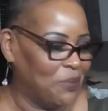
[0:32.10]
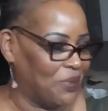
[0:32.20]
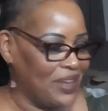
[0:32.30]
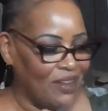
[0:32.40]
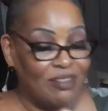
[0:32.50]

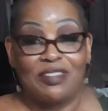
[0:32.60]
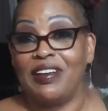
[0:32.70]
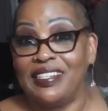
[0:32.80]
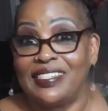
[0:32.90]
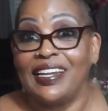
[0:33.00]
Bring your
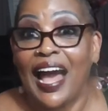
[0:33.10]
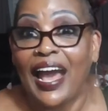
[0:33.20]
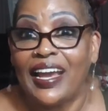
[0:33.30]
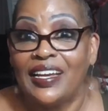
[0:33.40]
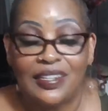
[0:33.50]
drinks
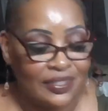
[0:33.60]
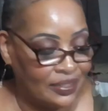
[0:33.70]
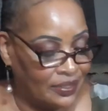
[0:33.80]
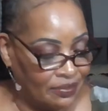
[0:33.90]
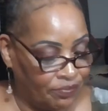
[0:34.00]
tonight.
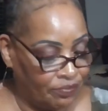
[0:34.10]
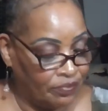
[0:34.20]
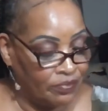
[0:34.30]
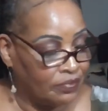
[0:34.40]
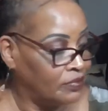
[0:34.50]

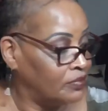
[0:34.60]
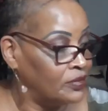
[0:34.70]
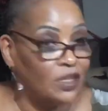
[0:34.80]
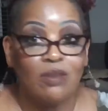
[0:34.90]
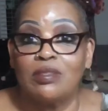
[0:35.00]

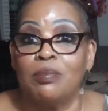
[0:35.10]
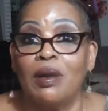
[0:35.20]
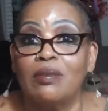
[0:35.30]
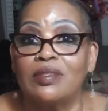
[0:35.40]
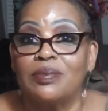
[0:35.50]
Your
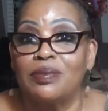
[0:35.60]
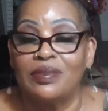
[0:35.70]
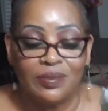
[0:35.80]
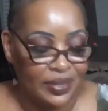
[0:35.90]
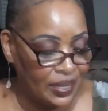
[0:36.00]
smokes,
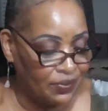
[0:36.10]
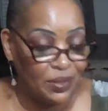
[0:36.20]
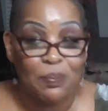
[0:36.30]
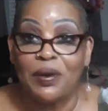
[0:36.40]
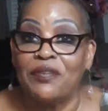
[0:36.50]
whatever
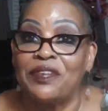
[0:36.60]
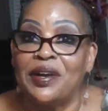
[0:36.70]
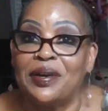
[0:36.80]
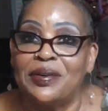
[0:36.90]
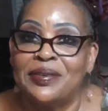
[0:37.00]
you're puffing
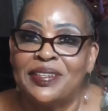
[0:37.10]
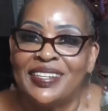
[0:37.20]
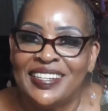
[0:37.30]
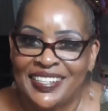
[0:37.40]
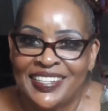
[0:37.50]
on.
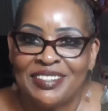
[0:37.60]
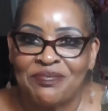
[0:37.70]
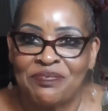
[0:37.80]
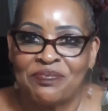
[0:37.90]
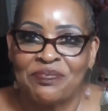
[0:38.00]

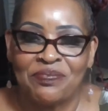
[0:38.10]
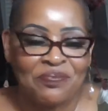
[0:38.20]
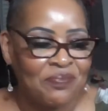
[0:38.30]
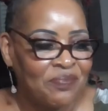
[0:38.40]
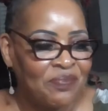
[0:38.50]

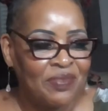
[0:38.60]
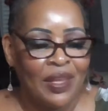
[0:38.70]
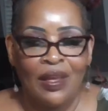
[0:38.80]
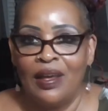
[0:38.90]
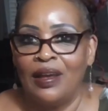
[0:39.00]

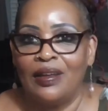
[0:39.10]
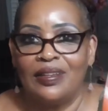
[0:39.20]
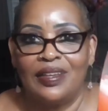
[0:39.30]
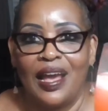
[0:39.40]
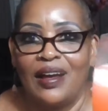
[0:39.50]

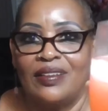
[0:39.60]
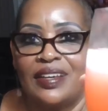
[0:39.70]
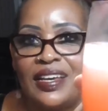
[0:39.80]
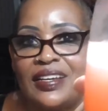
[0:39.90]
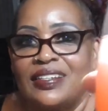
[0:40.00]
Mm-hmm. Y'all,
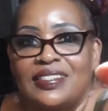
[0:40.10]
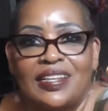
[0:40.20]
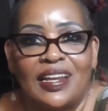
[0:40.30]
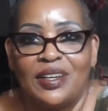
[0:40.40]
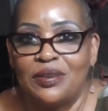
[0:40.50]
look here.
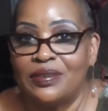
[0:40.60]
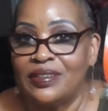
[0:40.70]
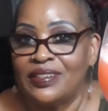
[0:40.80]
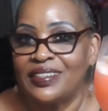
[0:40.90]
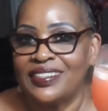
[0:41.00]

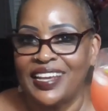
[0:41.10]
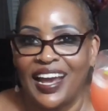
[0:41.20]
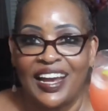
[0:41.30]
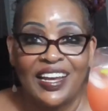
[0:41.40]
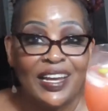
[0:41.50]
Salute.
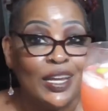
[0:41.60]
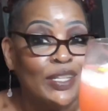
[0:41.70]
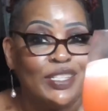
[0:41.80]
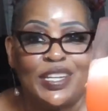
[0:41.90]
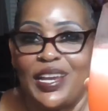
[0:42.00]
Yeah.
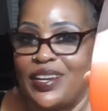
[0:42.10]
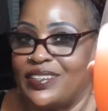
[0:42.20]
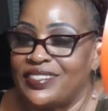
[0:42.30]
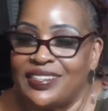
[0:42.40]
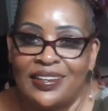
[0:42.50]

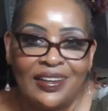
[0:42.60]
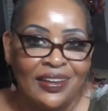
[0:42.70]
Cheers.